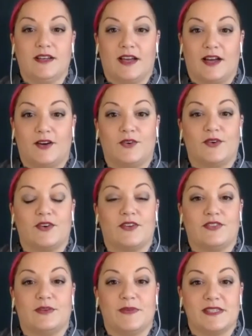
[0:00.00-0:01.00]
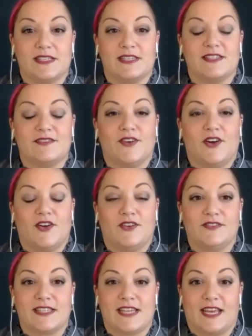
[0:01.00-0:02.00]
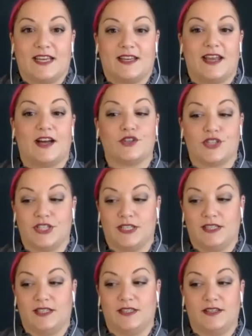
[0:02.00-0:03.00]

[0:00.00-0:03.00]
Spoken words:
how the business evolves, and how she